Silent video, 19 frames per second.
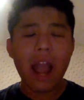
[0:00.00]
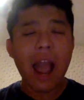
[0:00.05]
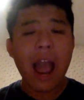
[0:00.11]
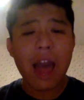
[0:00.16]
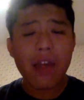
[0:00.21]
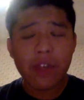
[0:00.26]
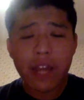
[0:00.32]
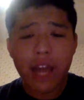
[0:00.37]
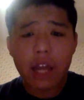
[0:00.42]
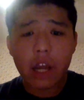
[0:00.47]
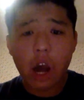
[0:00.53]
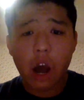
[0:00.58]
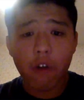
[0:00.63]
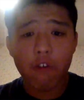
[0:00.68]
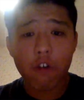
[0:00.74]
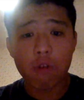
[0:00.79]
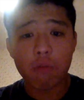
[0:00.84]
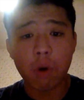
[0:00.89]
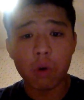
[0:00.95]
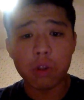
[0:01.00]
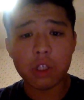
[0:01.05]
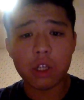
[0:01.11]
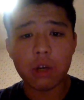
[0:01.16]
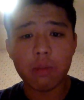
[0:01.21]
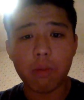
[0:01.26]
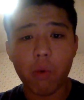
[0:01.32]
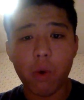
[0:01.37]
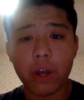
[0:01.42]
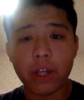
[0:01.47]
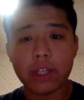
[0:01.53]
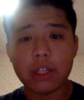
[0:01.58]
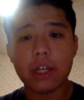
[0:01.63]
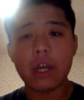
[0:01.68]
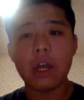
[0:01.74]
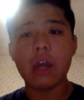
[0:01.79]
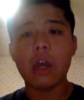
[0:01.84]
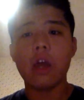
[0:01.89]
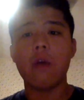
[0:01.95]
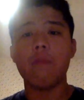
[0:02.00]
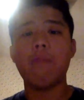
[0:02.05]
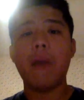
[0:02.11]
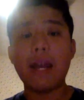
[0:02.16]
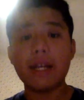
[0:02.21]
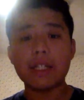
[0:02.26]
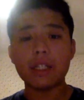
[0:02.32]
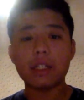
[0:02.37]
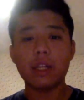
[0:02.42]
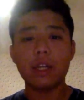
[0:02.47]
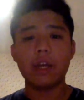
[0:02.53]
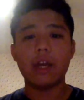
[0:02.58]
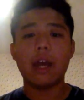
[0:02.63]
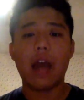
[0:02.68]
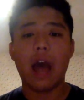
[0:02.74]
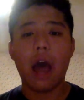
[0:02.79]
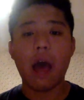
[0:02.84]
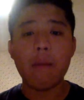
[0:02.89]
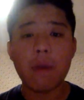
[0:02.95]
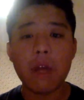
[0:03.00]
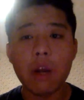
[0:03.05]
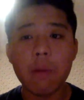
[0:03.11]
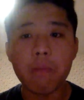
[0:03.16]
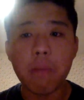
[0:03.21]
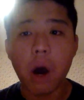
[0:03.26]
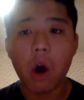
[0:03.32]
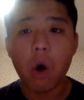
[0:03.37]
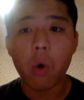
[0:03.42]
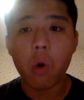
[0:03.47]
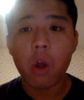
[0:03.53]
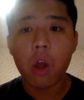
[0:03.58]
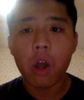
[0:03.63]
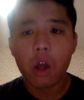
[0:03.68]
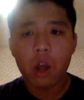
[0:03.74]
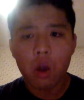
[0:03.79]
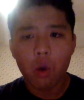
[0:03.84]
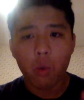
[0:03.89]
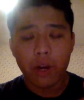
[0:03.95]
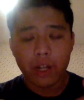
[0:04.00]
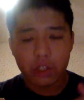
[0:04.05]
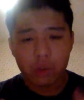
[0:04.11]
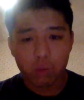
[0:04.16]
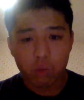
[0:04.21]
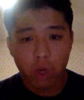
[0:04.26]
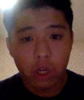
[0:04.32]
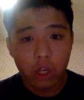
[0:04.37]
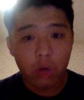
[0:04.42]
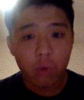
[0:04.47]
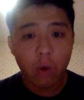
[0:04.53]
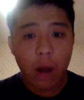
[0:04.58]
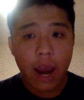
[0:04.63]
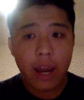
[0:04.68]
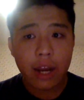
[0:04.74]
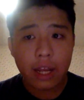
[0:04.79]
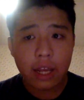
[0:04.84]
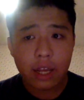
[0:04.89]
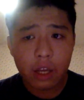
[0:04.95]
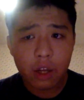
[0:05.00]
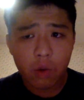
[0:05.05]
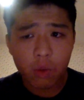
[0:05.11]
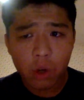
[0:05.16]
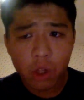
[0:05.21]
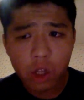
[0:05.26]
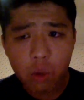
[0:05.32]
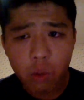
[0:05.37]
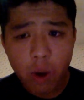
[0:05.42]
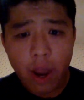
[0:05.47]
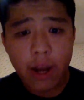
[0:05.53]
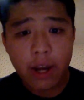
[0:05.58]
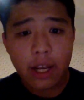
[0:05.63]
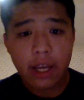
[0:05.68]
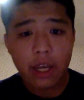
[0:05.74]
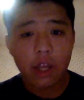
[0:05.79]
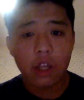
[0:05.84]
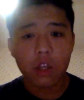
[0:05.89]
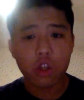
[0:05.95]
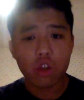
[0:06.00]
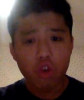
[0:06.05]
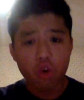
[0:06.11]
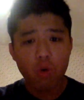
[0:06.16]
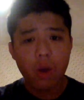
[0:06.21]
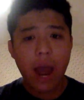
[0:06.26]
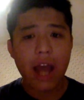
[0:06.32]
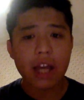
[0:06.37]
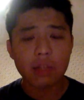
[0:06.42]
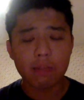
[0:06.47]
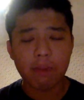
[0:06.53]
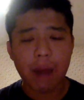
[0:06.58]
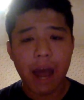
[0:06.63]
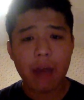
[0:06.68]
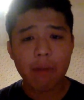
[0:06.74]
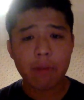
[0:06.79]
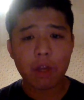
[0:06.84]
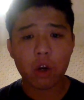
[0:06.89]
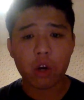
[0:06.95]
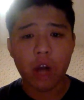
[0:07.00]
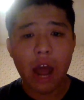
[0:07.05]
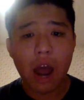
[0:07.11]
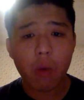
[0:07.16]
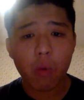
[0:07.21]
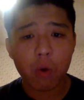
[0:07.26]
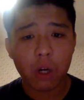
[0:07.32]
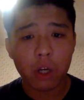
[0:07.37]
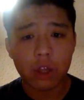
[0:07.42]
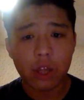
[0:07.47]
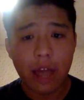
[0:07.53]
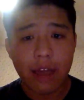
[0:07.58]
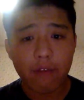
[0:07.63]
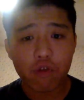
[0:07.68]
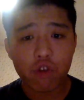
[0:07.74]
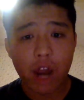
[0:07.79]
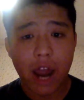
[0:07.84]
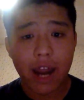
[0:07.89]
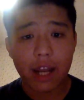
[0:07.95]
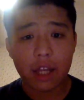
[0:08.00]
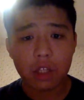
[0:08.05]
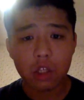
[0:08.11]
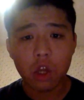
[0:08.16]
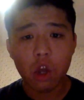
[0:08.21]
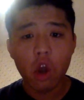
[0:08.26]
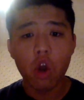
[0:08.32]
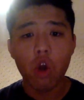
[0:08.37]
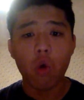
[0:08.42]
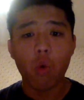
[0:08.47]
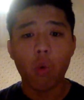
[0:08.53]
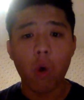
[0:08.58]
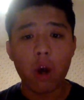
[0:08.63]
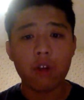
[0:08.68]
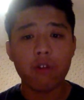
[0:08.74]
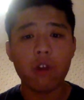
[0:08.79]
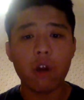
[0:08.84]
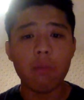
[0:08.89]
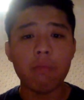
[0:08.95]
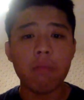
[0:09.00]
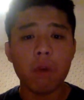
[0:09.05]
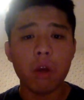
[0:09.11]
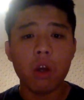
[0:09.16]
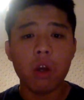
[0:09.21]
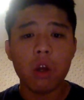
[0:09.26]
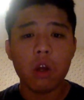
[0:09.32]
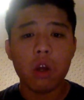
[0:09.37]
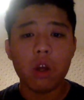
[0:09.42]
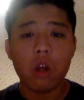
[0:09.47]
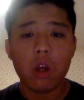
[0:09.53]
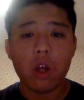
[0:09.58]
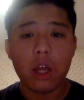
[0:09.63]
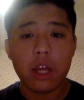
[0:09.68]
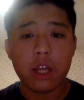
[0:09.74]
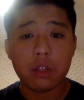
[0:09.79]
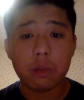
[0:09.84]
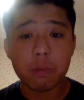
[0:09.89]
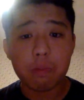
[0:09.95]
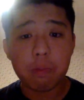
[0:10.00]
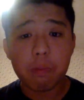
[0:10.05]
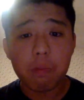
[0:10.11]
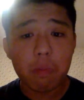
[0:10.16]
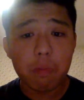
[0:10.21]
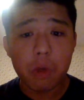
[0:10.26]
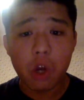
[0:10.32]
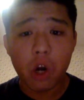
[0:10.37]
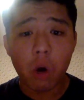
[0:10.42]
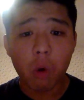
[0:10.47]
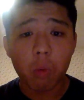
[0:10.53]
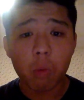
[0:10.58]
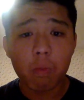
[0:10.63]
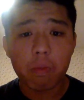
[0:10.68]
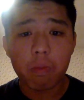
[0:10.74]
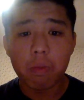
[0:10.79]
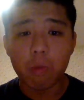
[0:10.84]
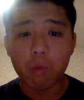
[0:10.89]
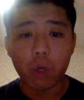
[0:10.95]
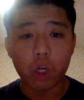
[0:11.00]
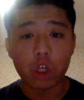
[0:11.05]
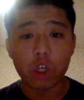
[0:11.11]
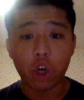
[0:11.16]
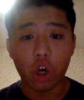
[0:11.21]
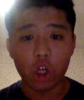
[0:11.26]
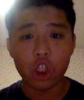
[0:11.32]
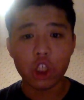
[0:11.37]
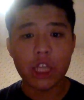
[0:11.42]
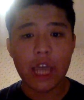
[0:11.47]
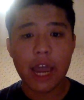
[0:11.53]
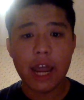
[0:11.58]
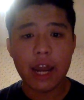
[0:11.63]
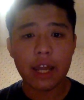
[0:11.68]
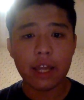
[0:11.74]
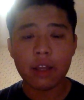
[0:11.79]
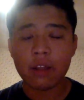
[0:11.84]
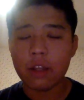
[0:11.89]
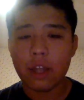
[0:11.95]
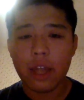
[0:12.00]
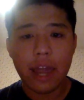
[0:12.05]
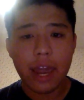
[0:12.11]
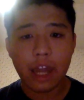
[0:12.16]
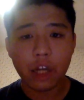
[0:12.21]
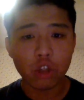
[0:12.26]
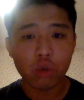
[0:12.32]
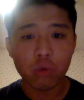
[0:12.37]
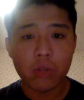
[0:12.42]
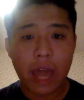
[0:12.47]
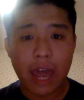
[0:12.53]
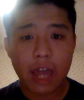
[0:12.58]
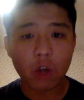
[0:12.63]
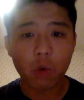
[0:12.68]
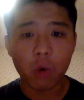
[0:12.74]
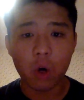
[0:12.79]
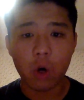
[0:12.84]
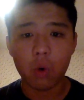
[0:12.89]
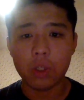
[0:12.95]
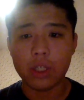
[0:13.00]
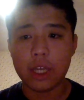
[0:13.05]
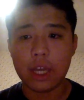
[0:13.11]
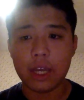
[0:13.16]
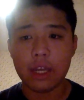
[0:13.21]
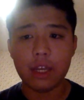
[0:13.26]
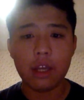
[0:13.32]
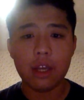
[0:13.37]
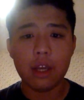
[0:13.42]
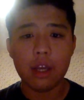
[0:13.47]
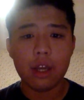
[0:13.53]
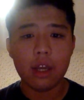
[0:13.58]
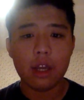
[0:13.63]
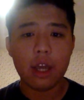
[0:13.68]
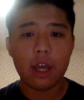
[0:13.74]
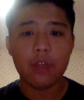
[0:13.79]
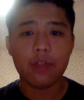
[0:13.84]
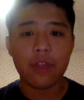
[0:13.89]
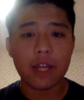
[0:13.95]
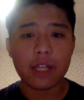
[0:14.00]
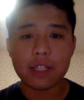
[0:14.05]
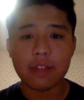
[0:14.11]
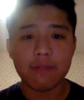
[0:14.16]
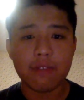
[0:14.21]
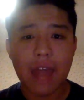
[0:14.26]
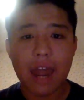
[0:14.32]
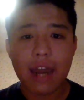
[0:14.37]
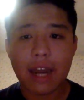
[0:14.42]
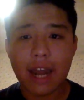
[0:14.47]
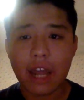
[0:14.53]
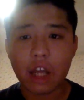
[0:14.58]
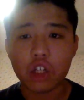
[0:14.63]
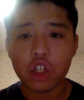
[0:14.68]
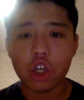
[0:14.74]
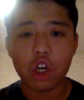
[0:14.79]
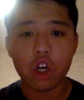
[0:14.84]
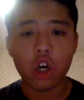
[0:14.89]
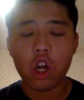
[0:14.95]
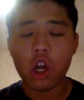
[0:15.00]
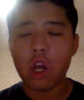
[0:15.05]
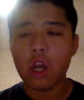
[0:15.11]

I think I covered most of the points basically, I'm in a boat when it's really rainy and really windy. The two guys by me are not wearing life jackets. One of them is, you know, regurgitating Andrew Tate quotes and, and things of that nature.